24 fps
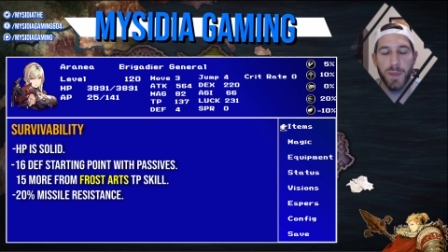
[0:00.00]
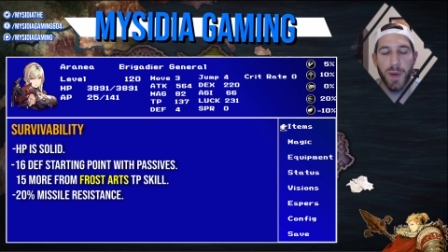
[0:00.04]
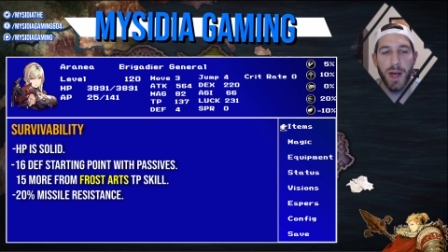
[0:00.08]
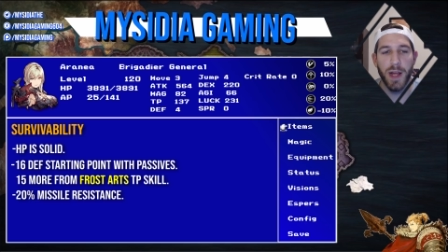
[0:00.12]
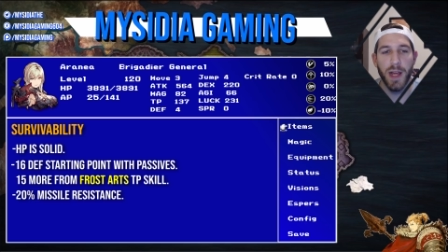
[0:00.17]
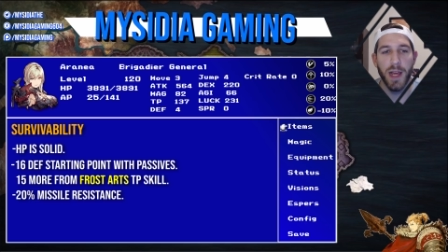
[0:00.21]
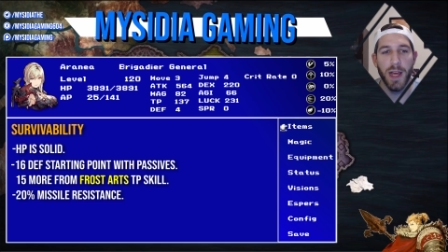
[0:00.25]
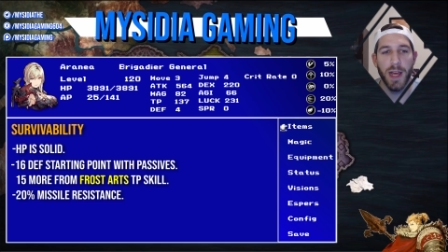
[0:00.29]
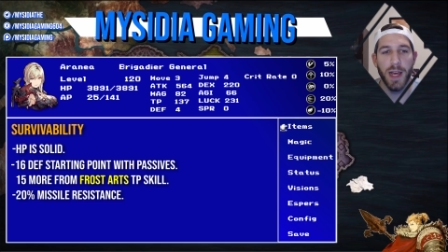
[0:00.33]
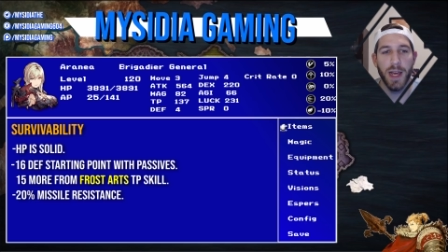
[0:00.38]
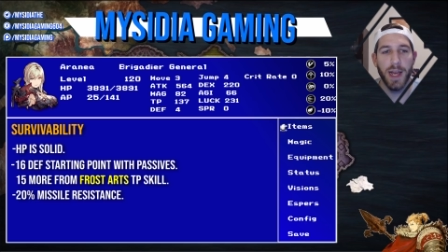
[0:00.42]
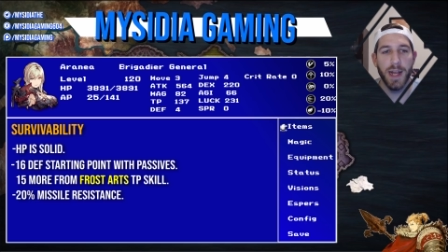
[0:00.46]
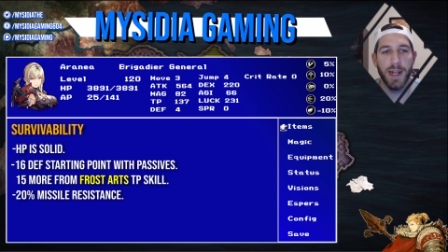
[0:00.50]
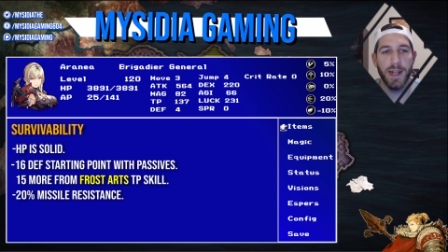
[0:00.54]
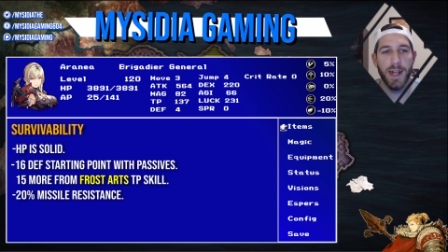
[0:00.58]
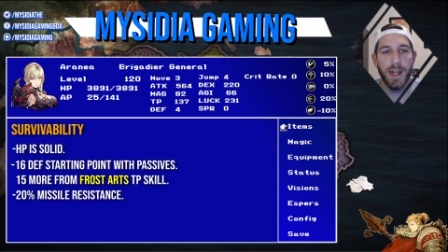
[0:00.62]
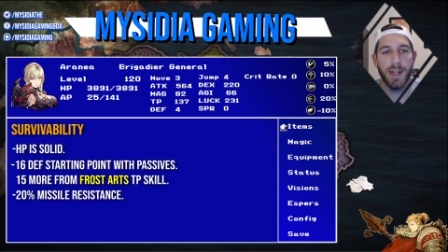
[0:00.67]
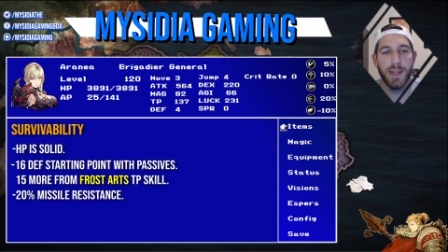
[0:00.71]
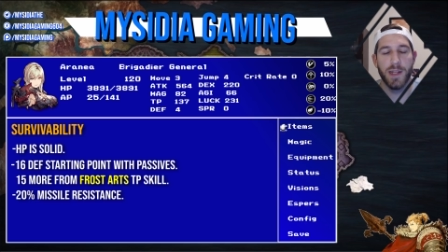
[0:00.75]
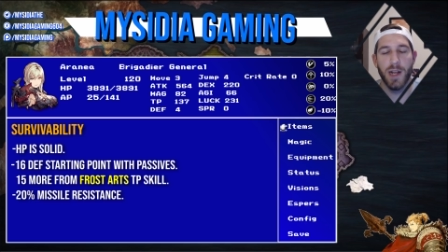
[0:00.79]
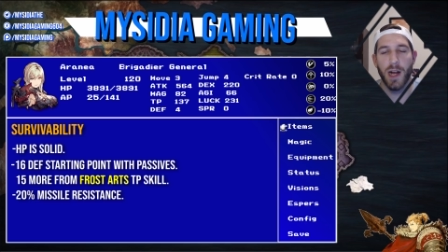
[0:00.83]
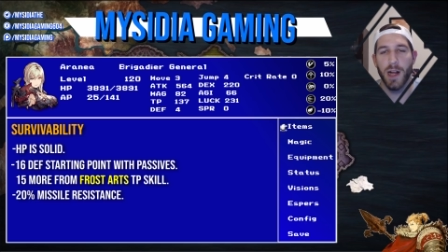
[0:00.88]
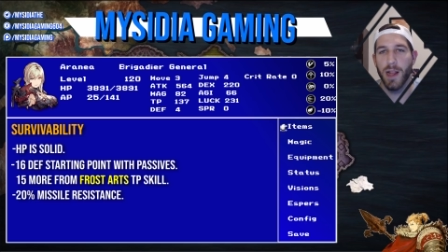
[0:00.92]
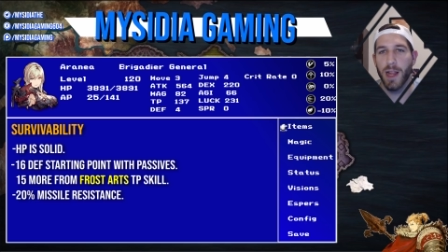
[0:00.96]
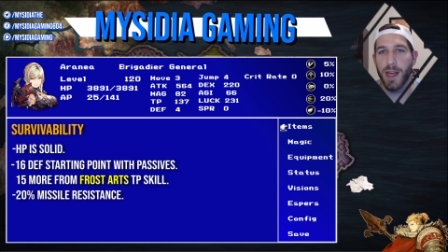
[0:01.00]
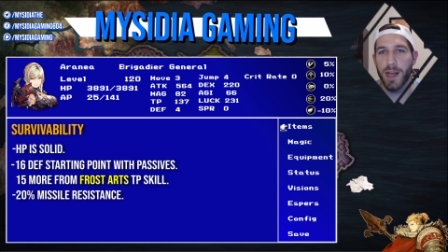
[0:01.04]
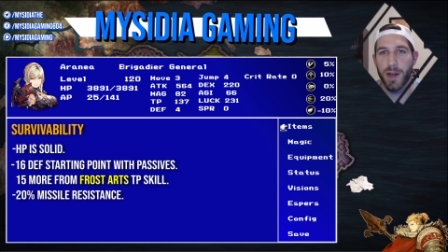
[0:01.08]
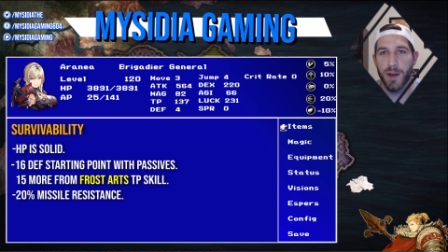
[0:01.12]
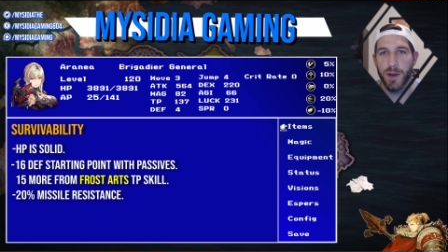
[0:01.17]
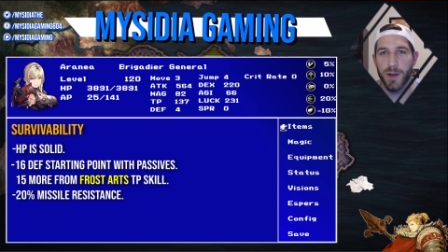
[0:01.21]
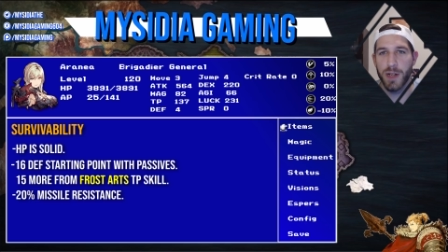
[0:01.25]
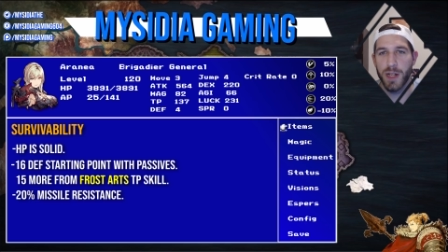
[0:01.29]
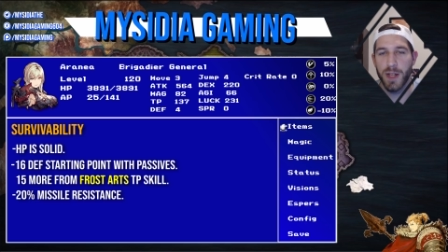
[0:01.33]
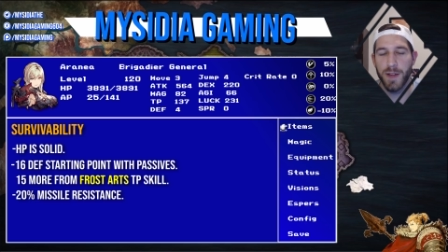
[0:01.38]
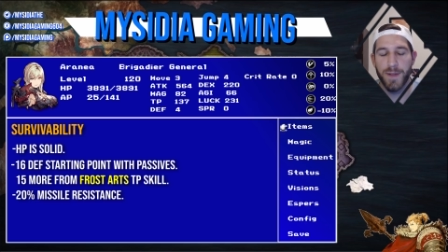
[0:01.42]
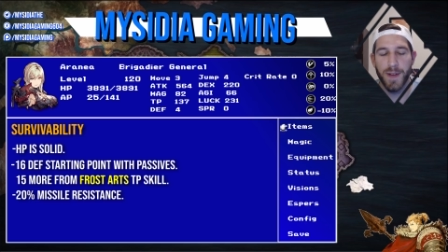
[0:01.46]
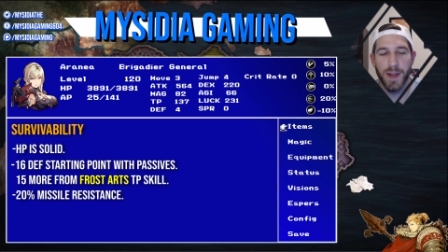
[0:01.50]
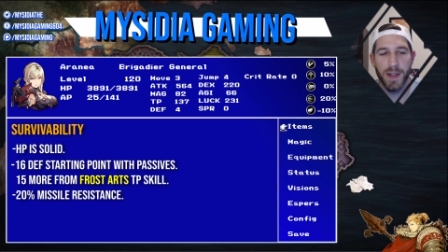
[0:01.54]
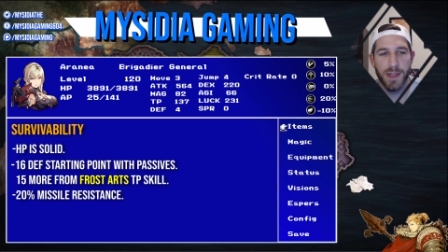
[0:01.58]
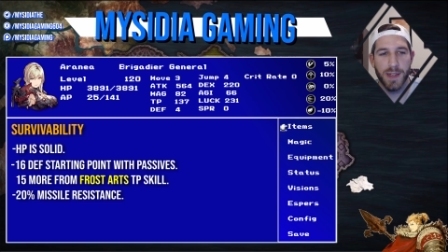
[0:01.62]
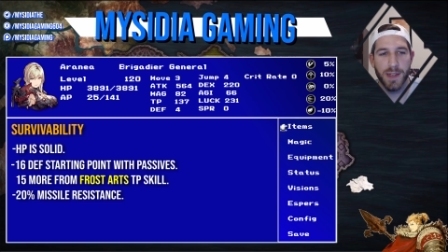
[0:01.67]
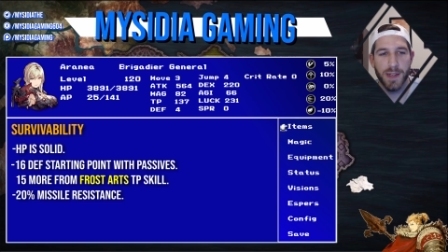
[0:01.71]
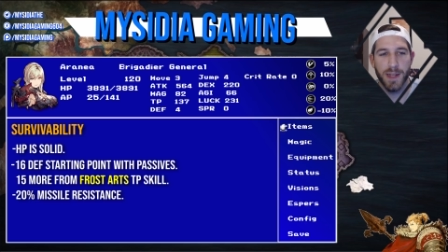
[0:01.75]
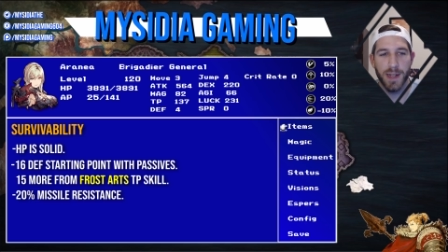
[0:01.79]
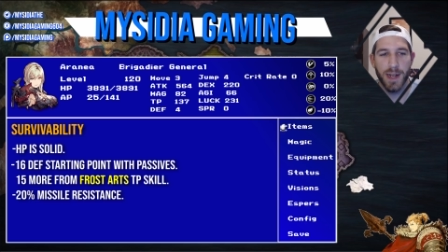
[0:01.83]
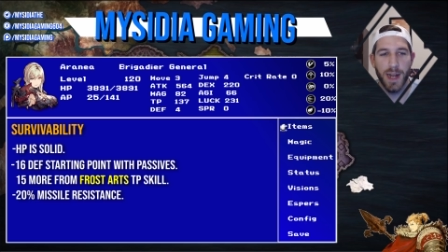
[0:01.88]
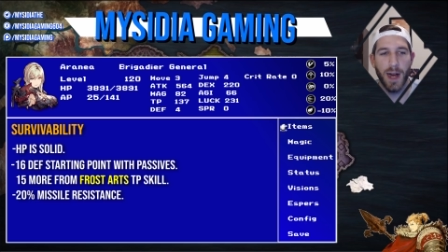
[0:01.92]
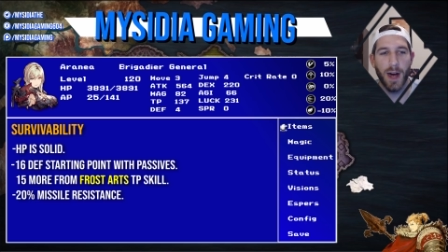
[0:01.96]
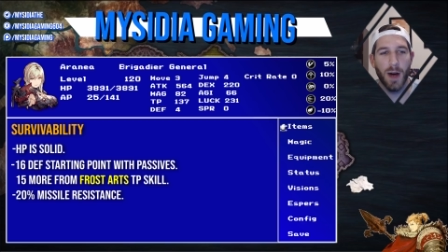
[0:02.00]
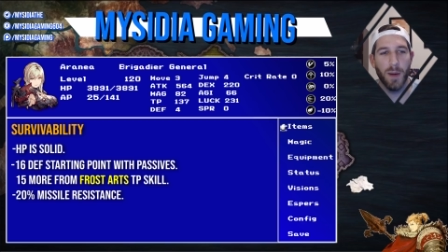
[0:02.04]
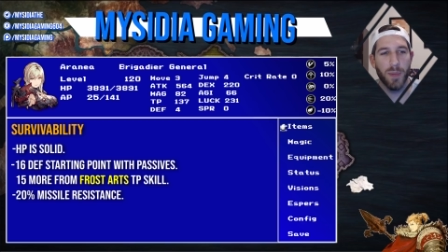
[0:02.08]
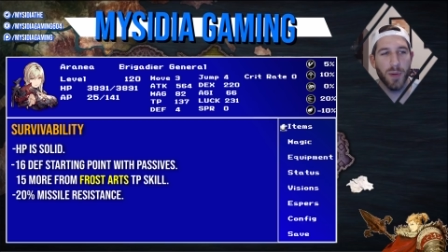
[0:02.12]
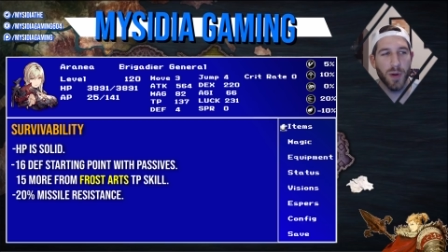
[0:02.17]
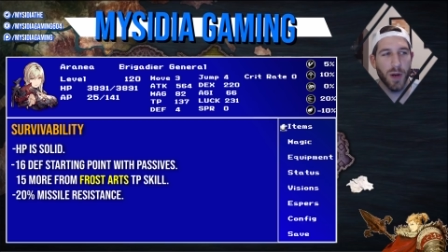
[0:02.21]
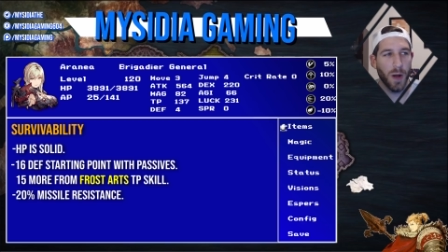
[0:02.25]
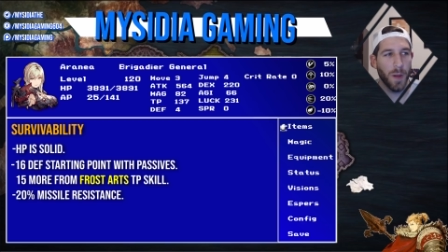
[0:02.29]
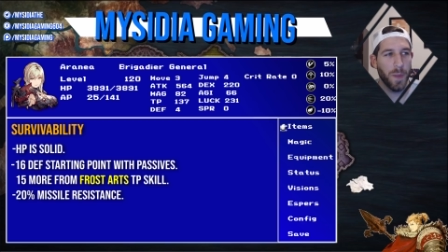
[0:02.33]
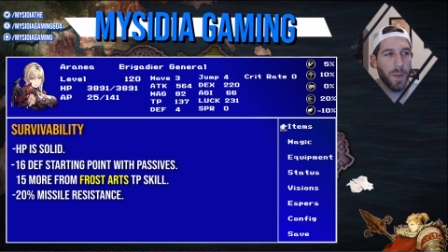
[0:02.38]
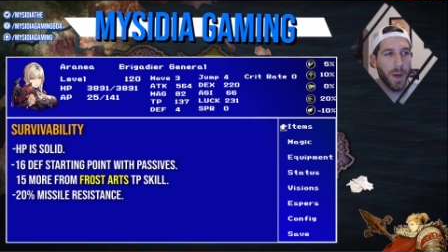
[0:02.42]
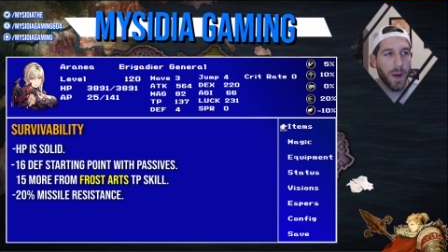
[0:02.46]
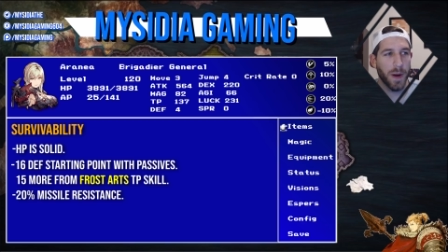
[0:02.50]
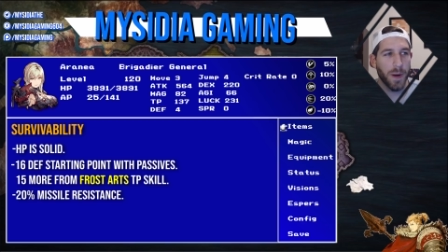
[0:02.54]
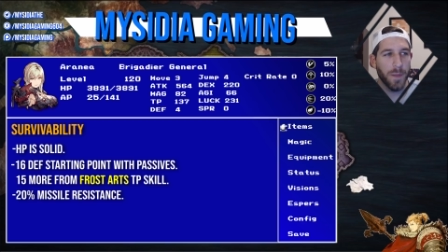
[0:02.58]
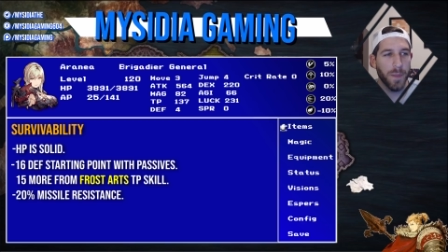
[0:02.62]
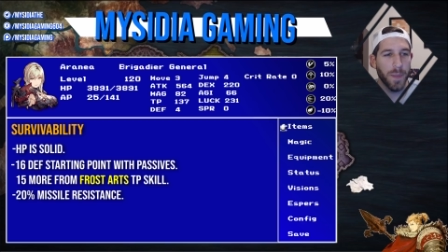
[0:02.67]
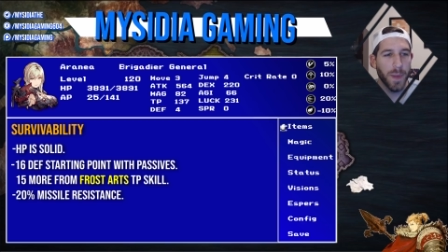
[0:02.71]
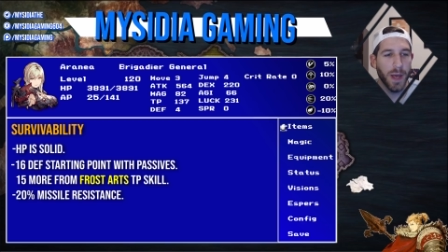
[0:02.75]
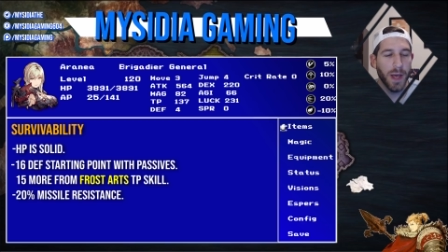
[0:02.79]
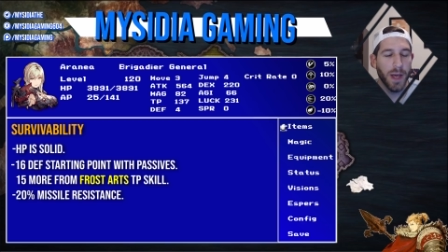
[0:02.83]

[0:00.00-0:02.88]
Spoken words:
but it's not like her defense is going to help her out there.